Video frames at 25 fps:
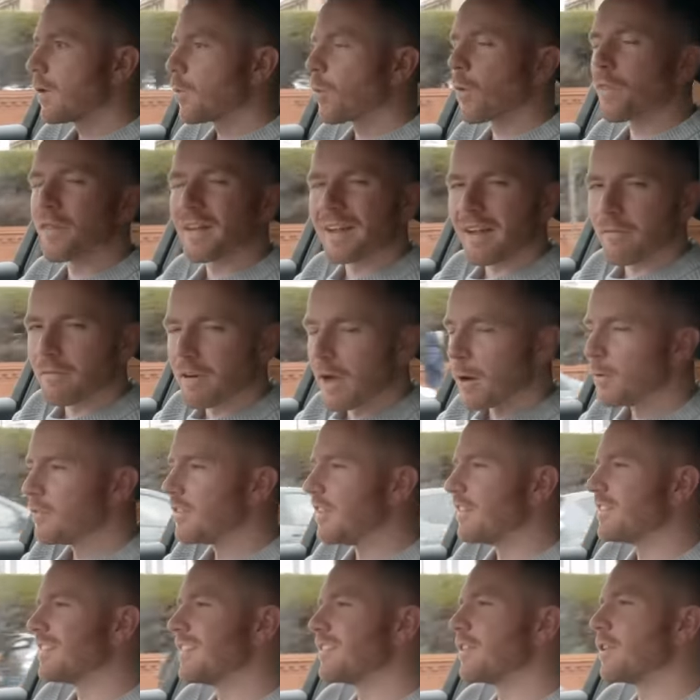One thing I've
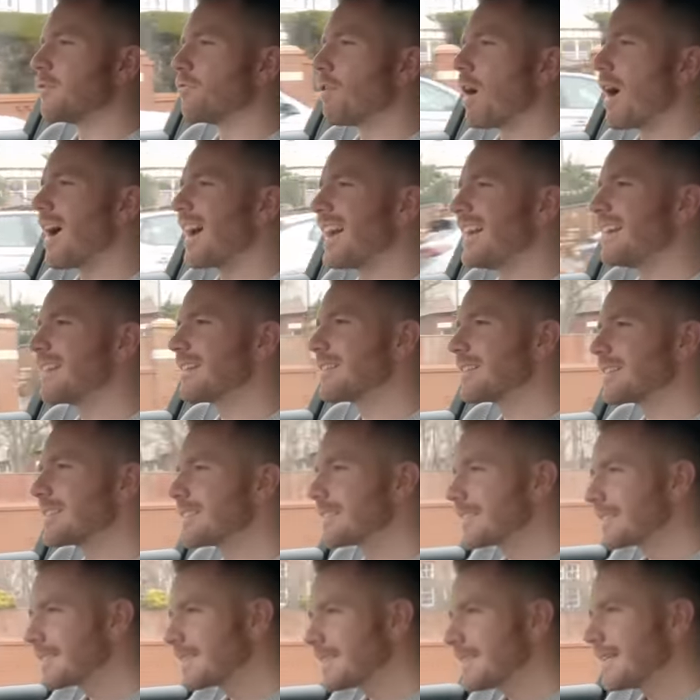noticed is the ride
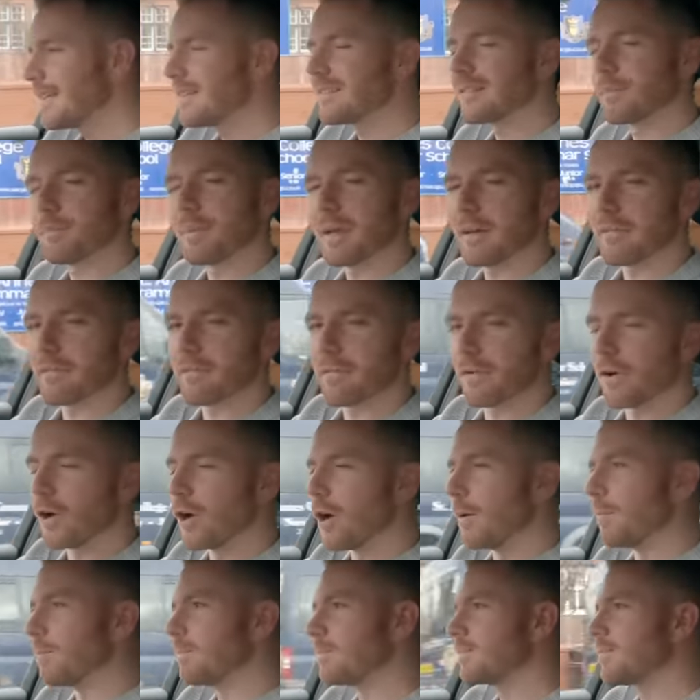is a bit
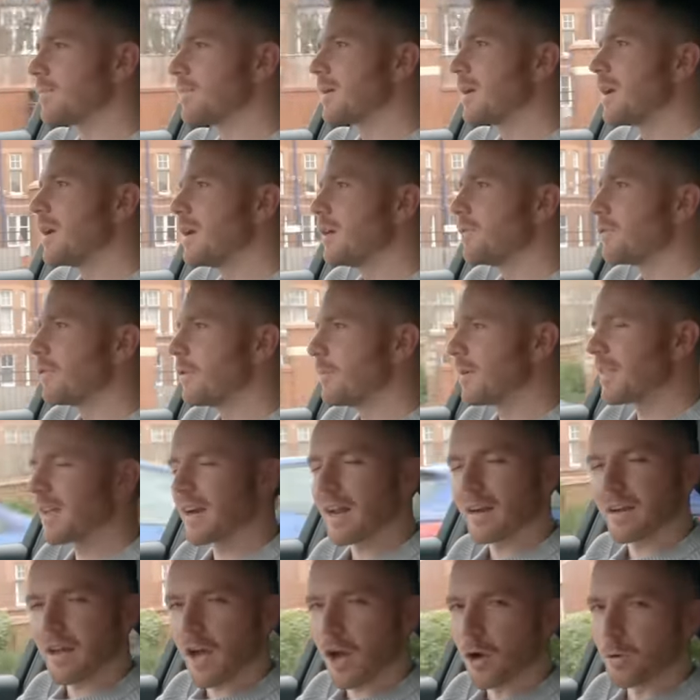firm. Firmer
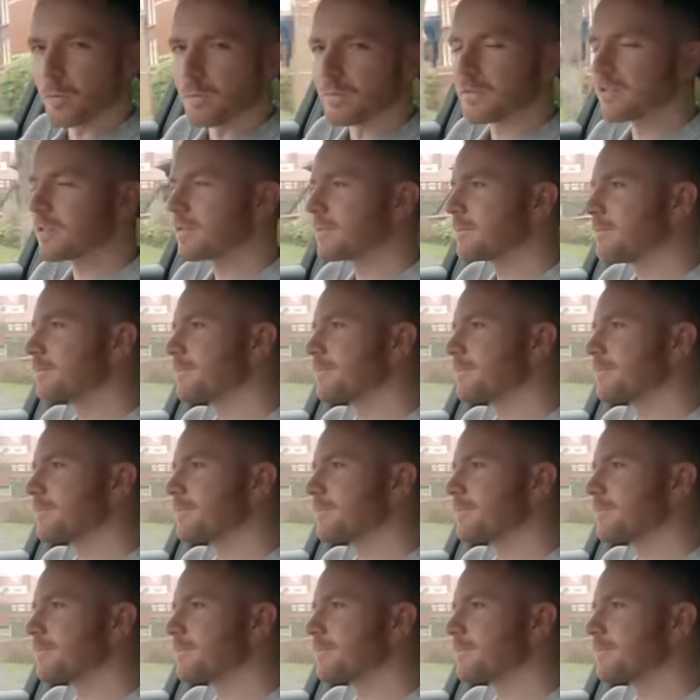than I'd hoped.